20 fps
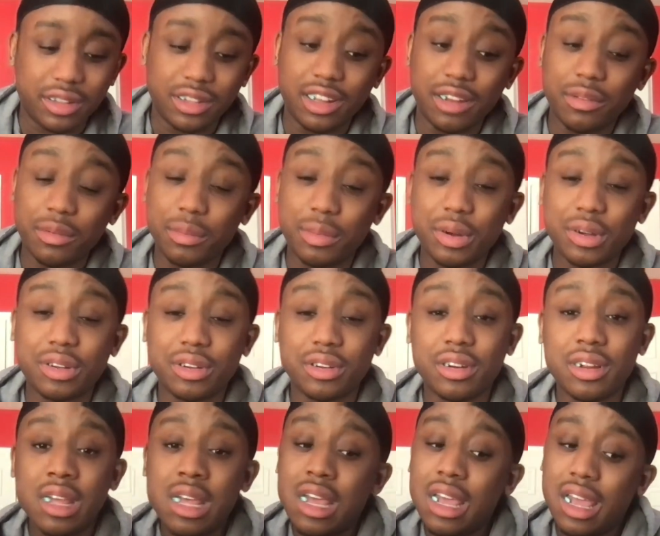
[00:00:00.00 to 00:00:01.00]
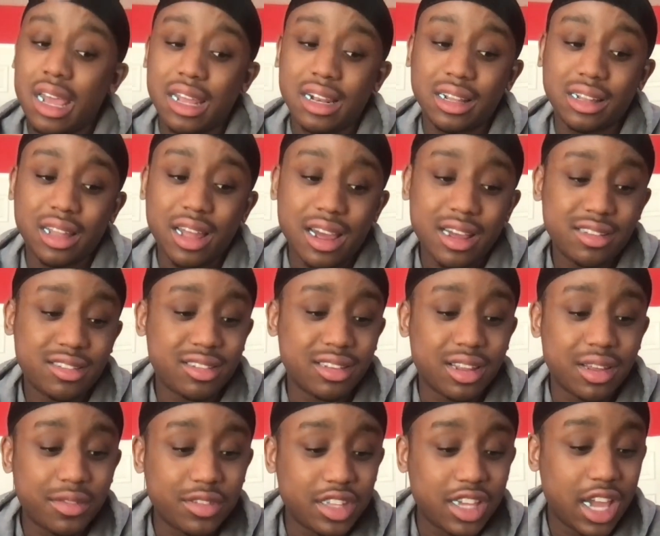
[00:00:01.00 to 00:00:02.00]
Devin Booker in the last
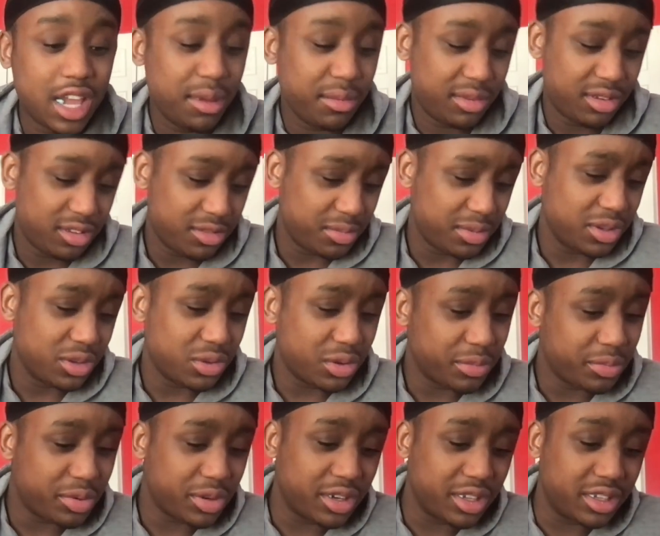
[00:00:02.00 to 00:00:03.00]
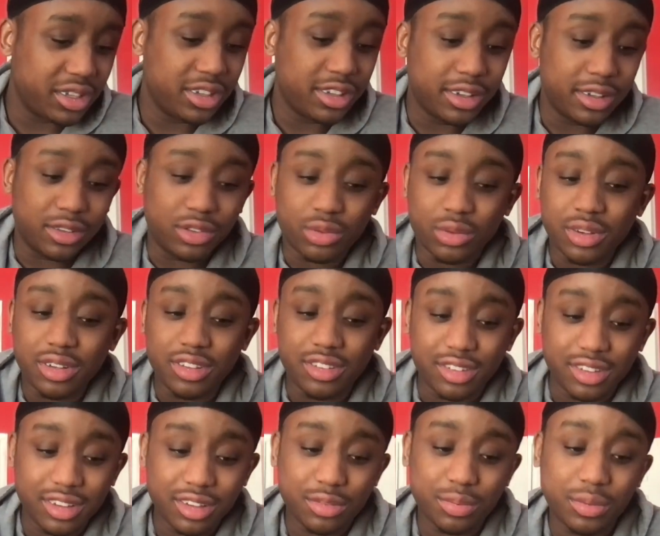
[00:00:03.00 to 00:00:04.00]
11 games, he's been doing pretty good,
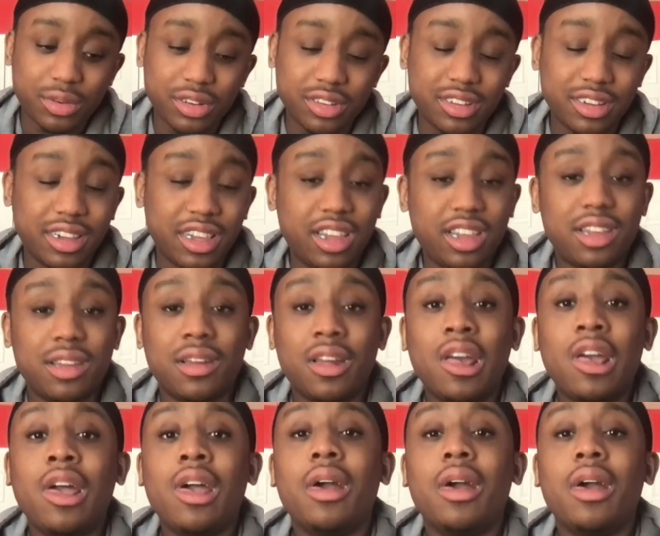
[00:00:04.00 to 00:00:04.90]
26 points a game.